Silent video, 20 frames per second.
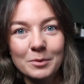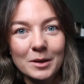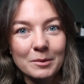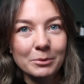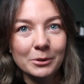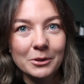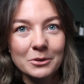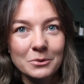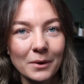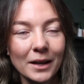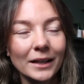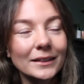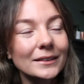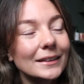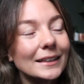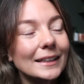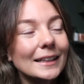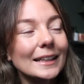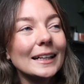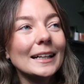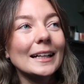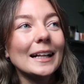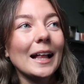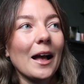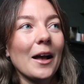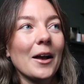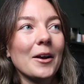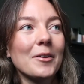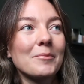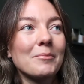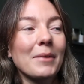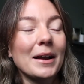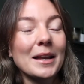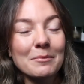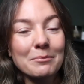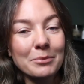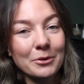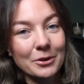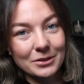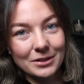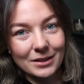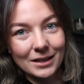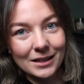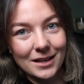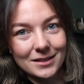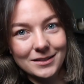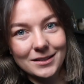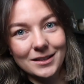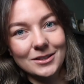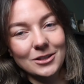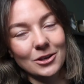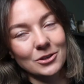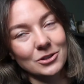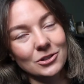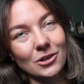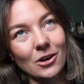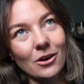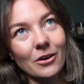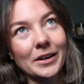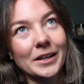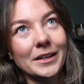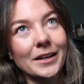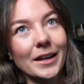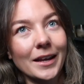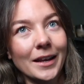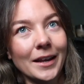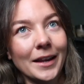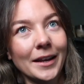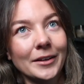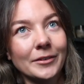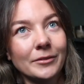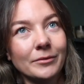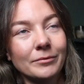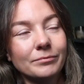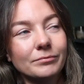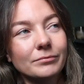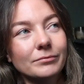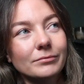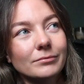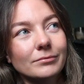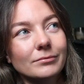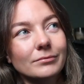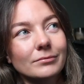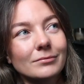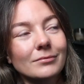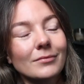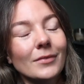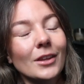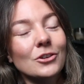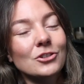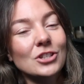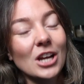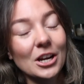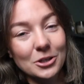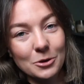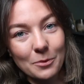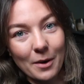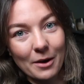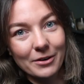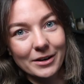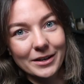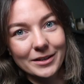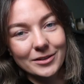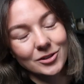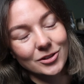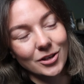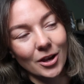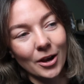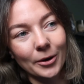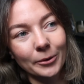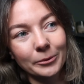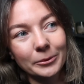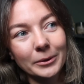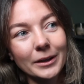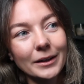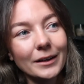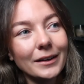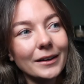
people as well. My in-person classes are starting in January, so